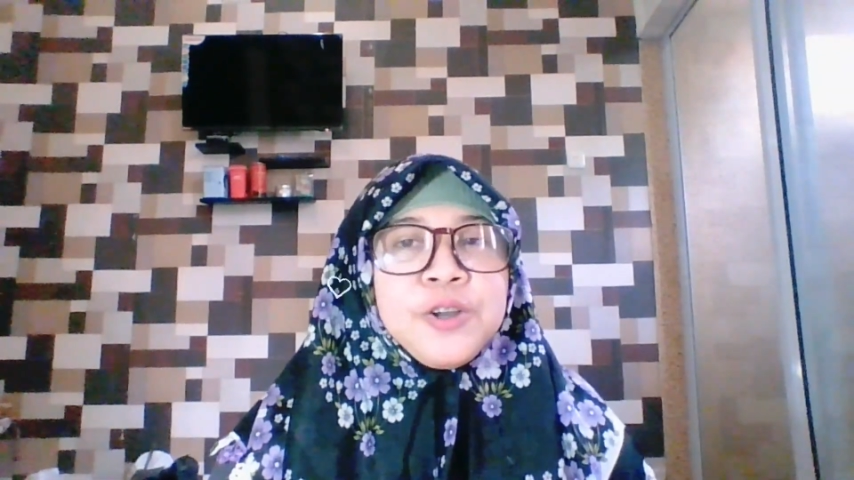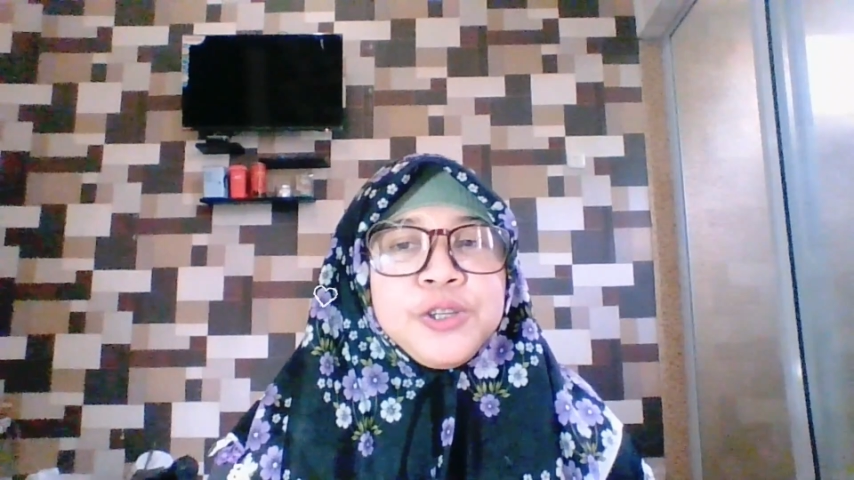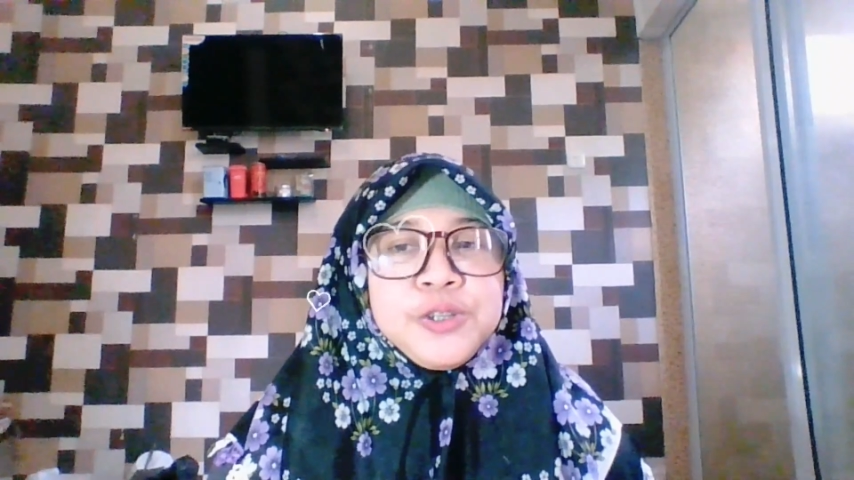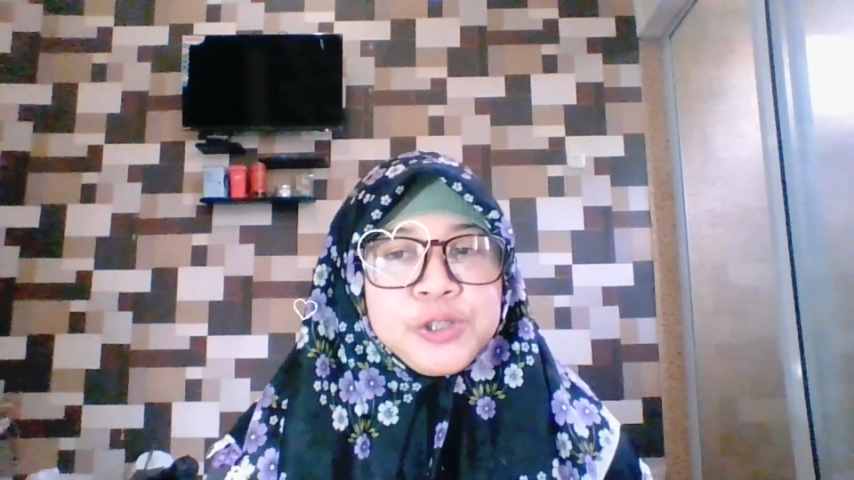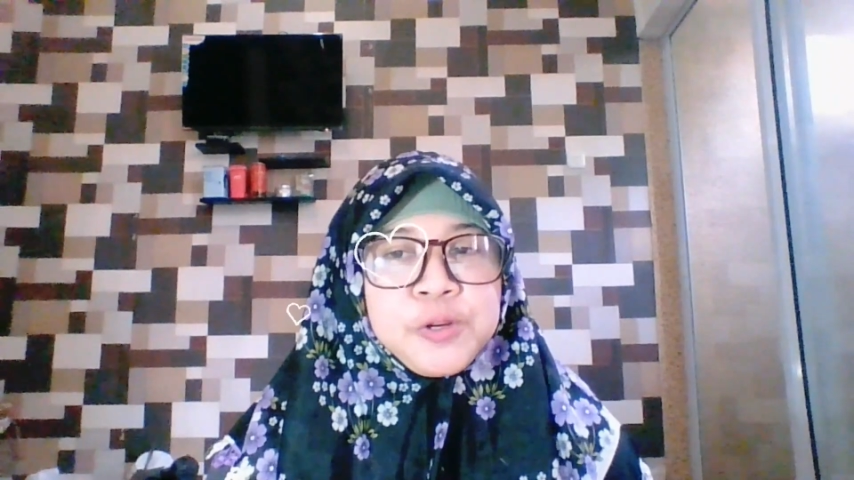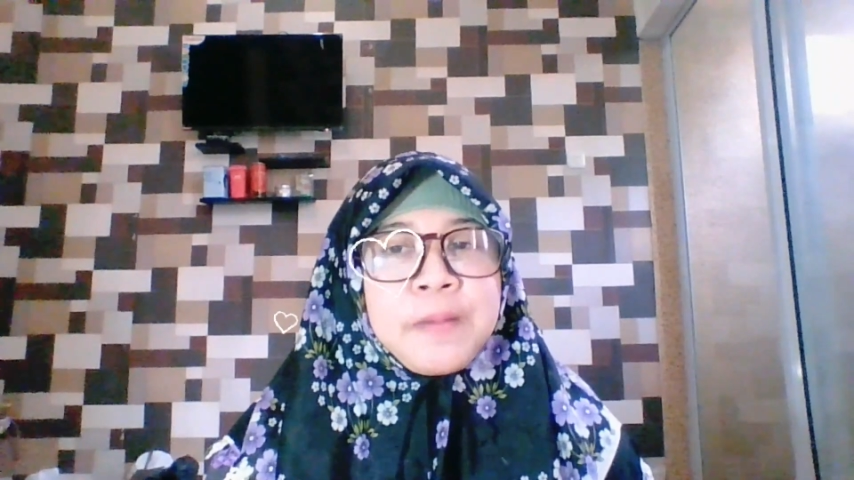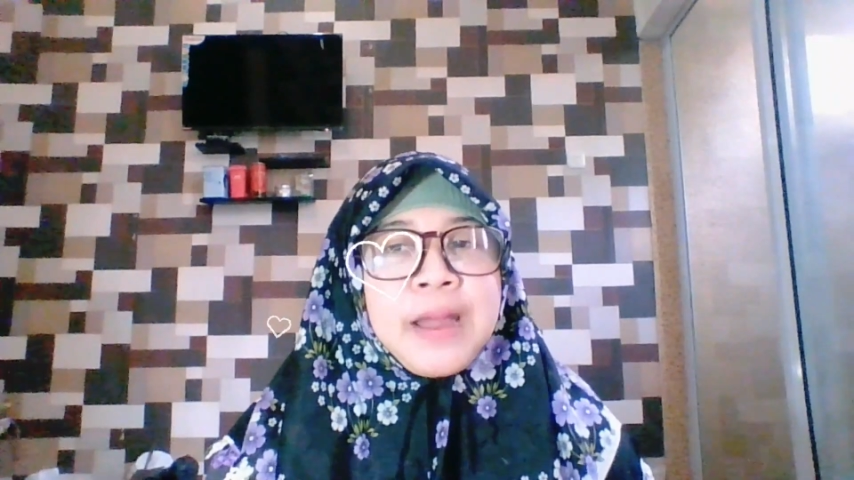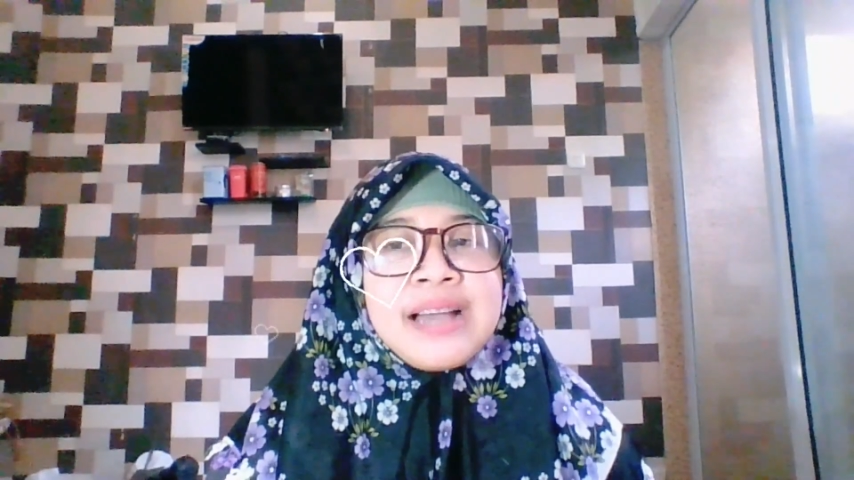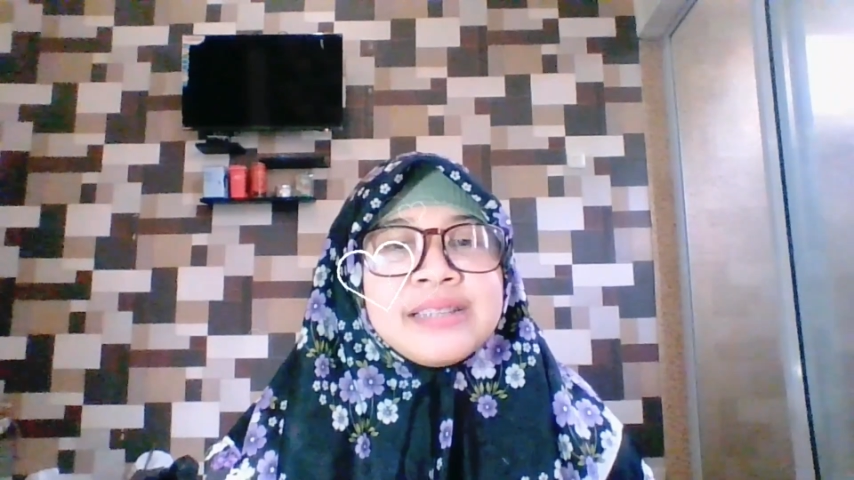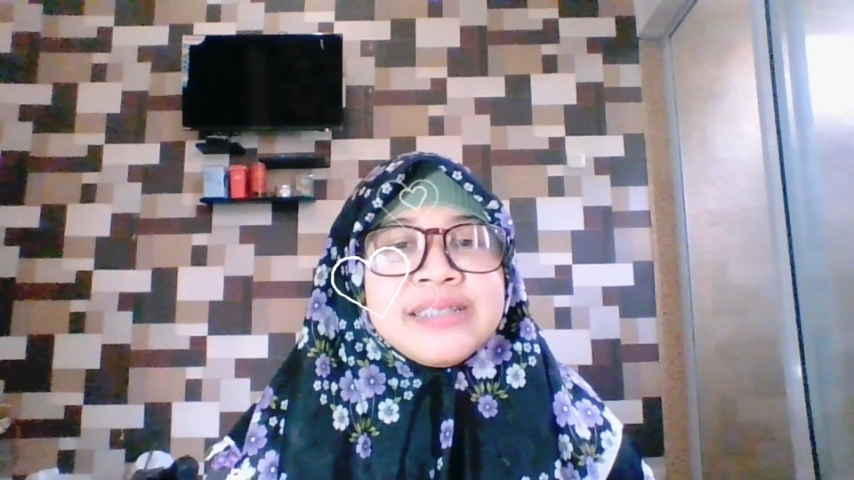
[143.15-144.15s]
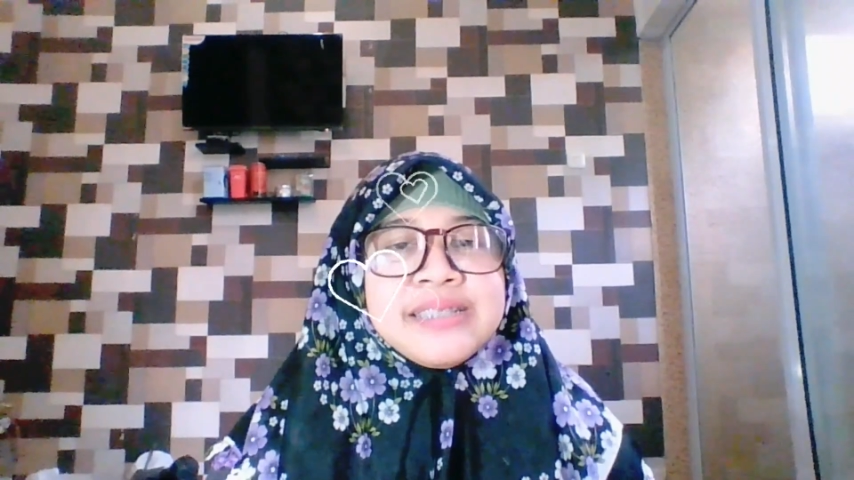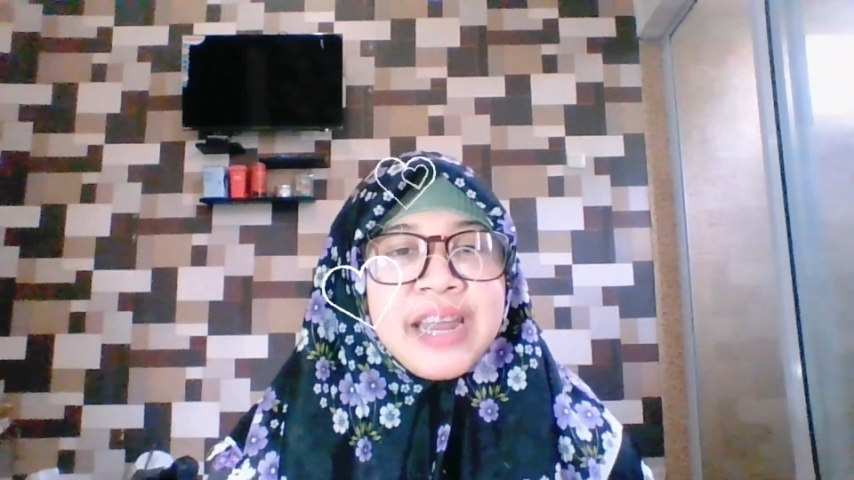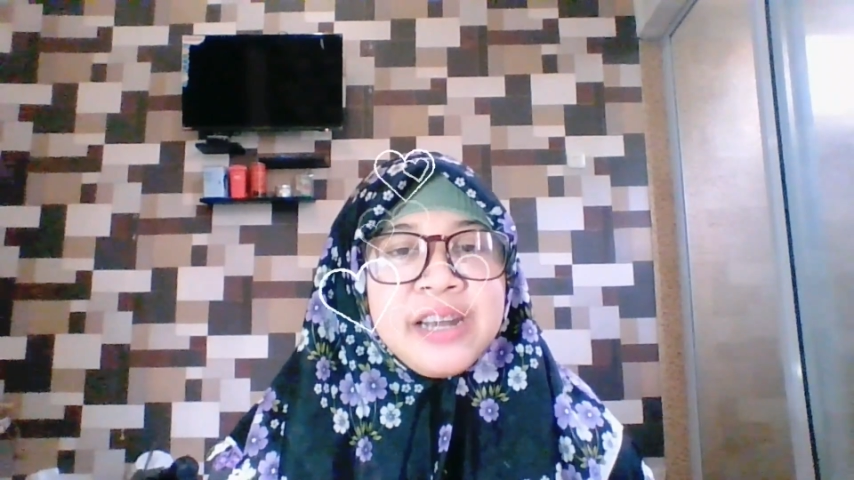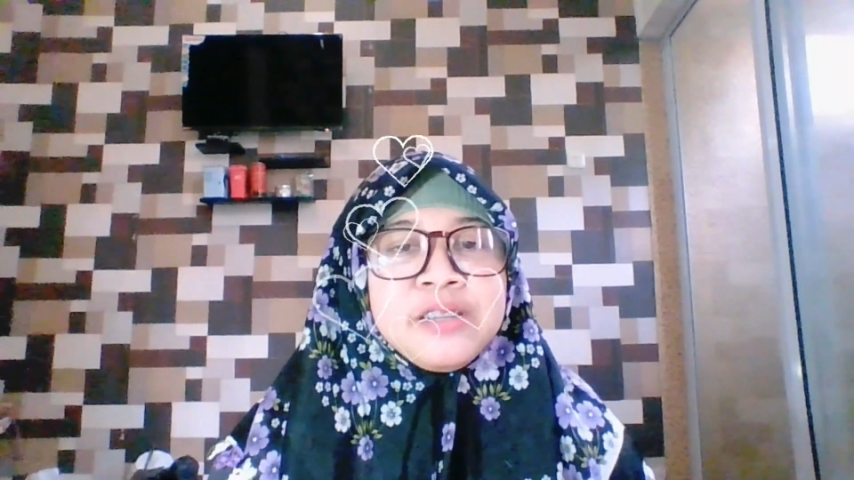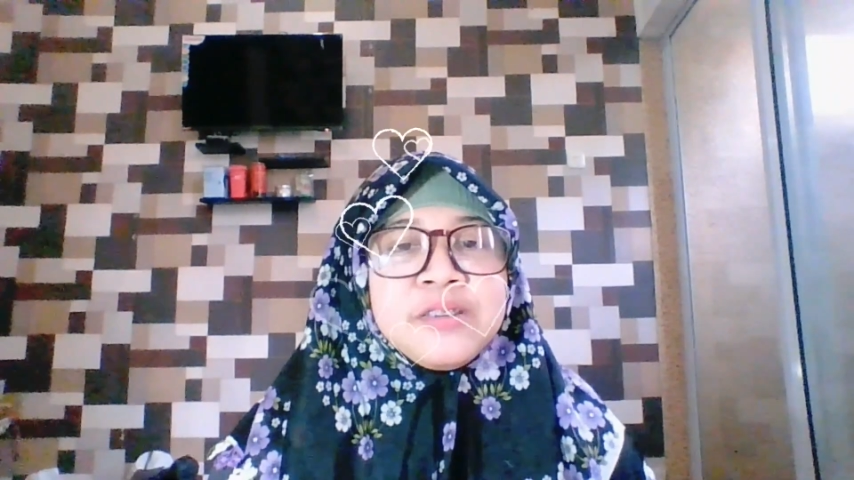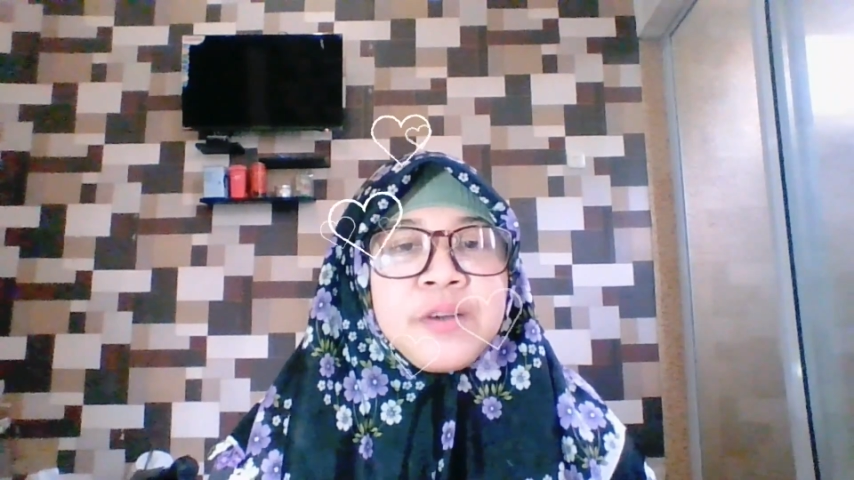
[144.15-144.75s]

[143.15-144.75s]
on YouTube has gained